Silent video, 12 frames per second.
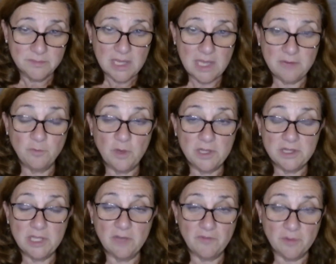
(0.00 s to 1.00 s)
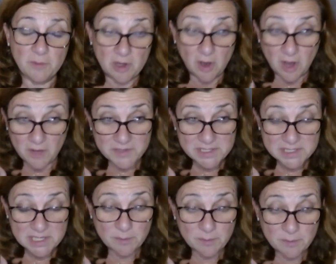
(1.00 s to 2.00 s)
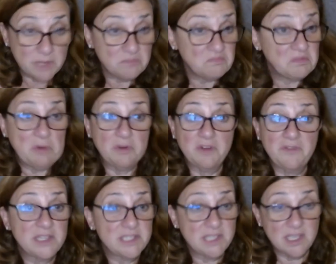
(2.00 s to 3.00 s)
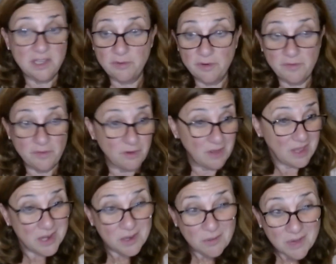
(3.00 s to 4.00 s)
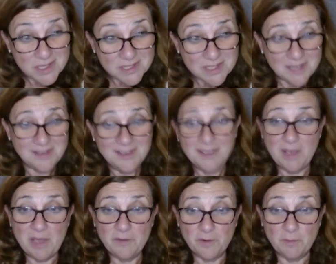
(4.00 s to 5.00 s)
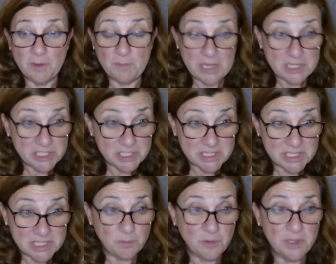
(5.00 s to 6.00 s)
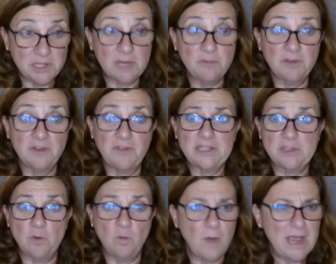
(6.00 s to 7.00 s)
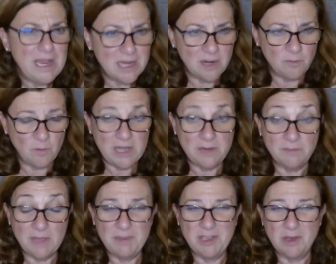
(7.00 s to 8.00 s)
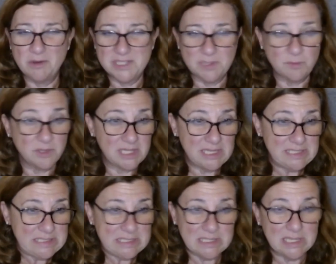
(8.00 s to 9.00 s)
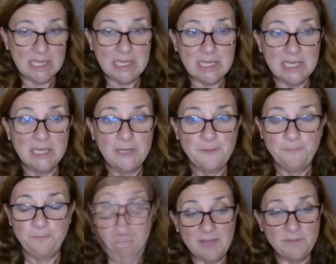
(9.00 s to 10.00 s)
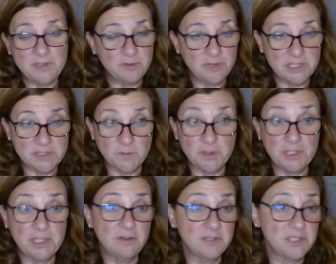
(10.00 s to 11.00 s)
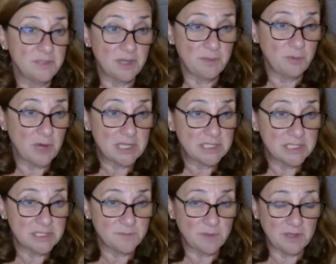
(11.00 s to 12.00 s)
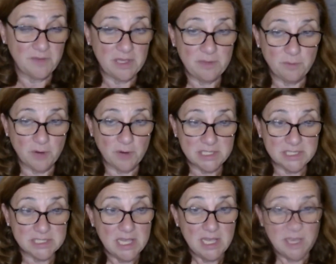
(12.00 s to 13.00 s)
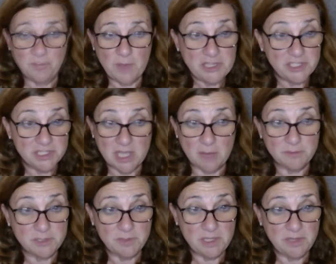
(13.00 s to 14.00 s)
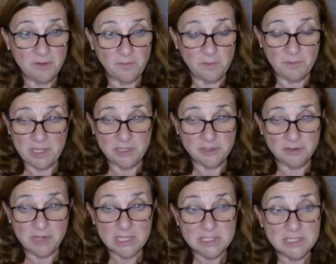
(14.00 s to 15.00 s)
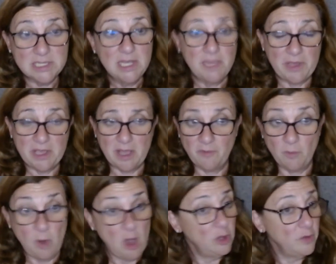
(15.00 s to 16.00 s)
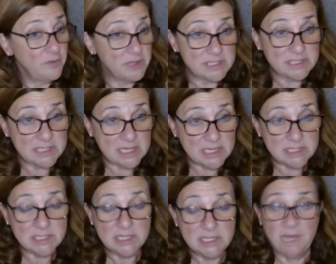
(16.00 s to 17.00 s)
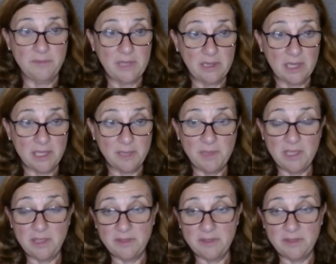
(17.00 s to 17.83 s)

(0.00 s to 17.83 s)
And from an office standpoint, they would have had to get your referral anyways. And from a patient standpoint, they would have had to wait, maybe go to someone they didn't like. I've been doing this for years in my practice, my vein practice. Patients come to me from the internet. They come from all over the state. They like me.